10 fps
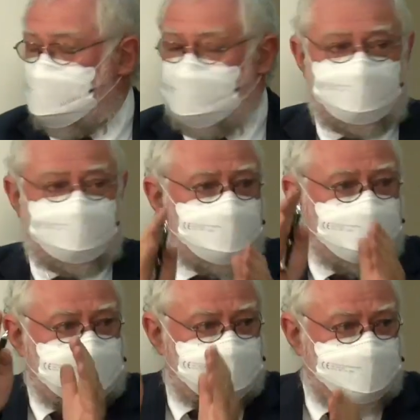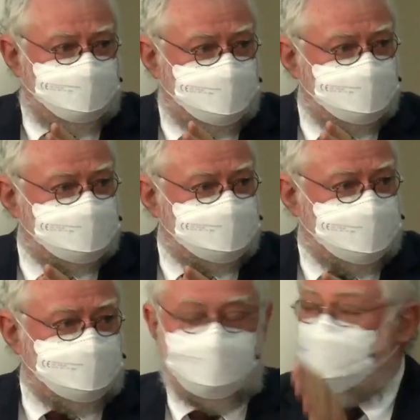If you are a crop
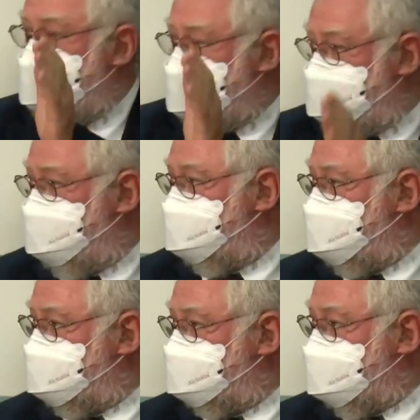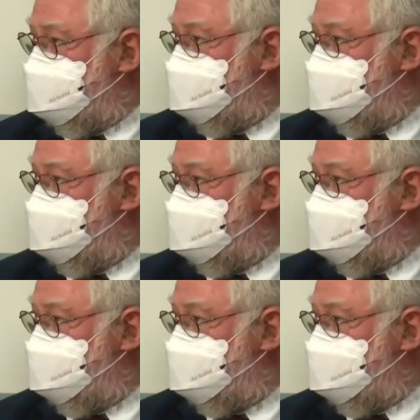producer, you are a crop producer,